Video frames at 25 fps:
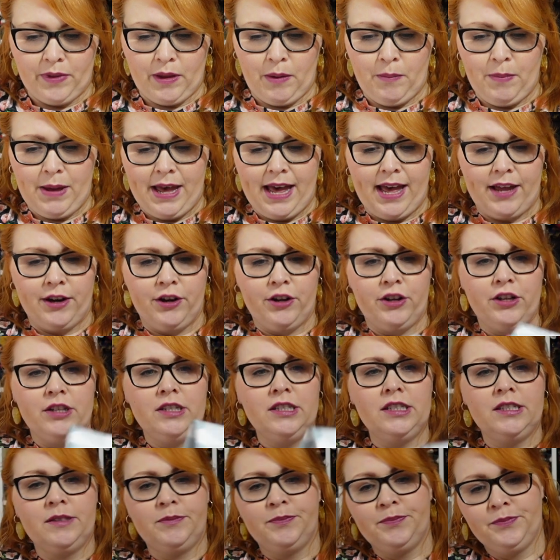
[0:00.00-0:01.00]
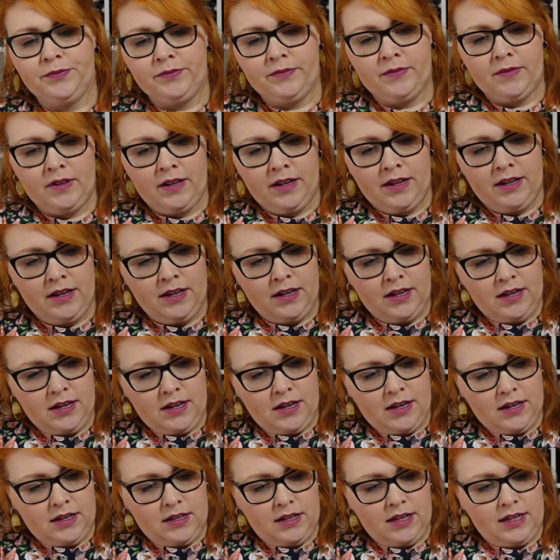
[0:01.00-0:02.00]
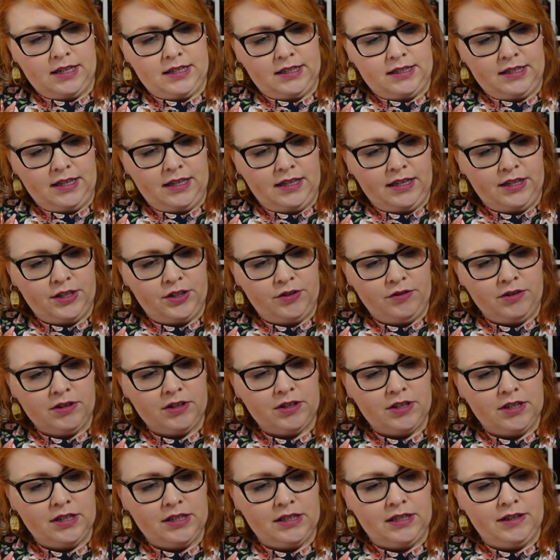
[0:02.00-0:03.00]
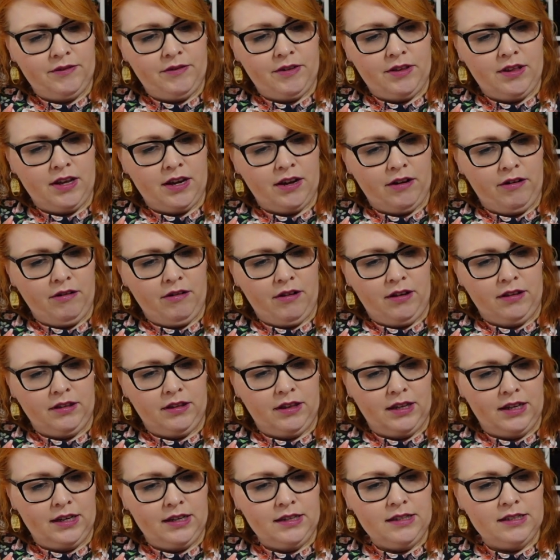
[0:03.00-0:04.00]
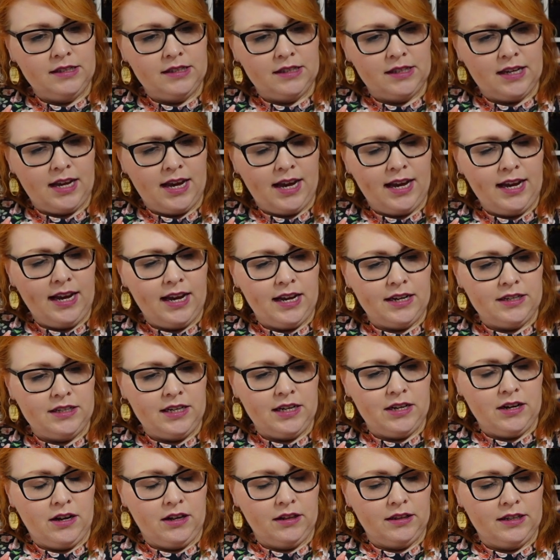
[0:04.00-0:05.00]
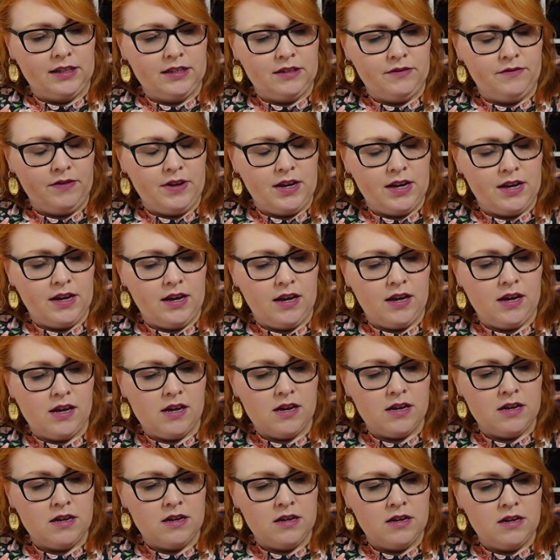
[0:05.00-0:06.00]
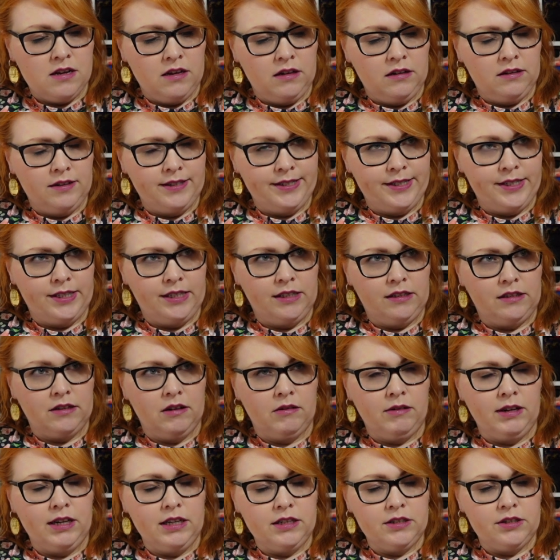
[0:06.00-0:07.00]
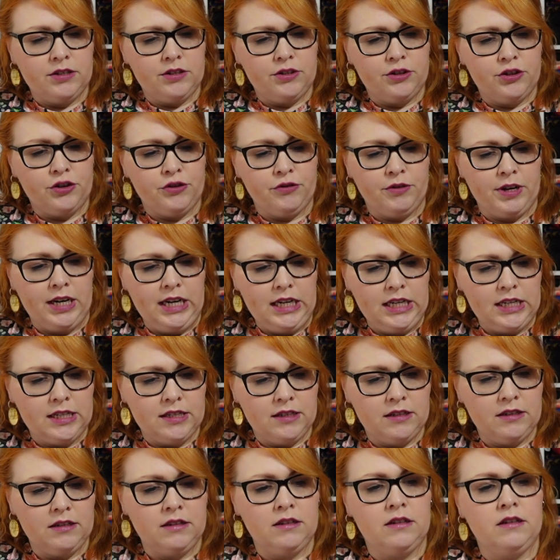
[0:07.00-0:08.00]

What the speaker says: panel. Let's see, the instructions and everything are on this. I actually got this via Sewing Street.